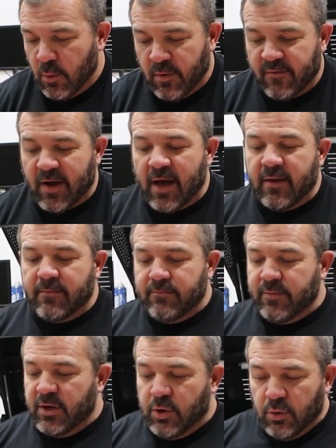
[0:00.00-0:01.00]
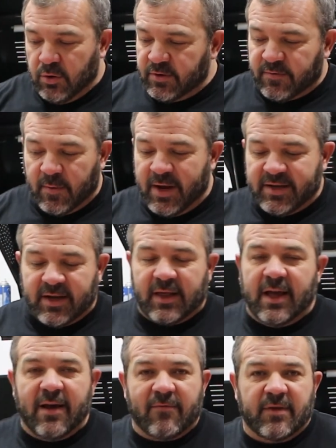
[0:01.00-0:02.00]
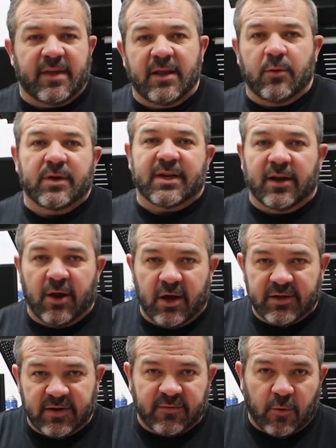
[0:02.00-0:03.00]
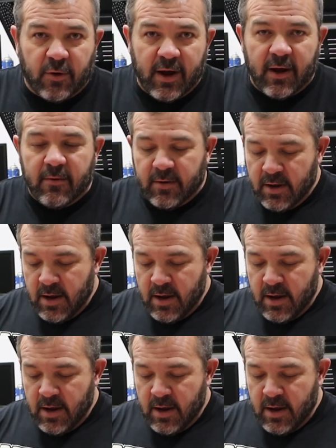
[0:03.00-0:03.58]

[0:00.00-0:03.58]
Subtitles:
We've got the tools for basically everything that we sell nozzles for now.